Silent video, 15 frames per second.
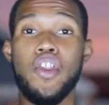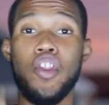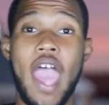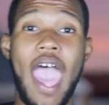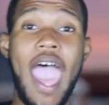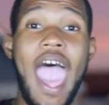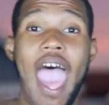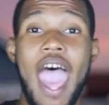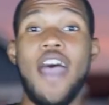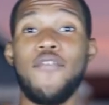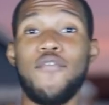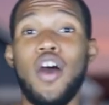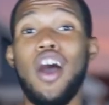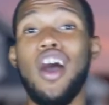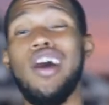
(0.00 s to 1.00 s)

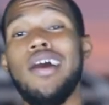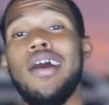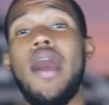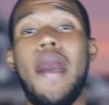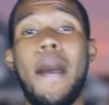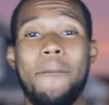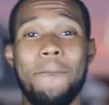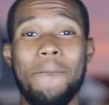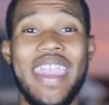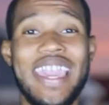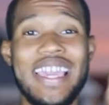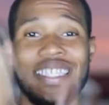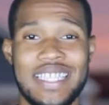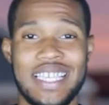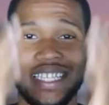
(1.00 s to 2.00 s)
Have an
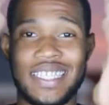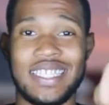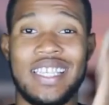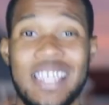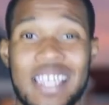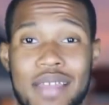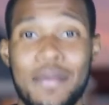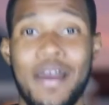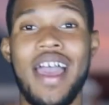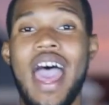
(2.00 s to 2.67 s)
amazing team.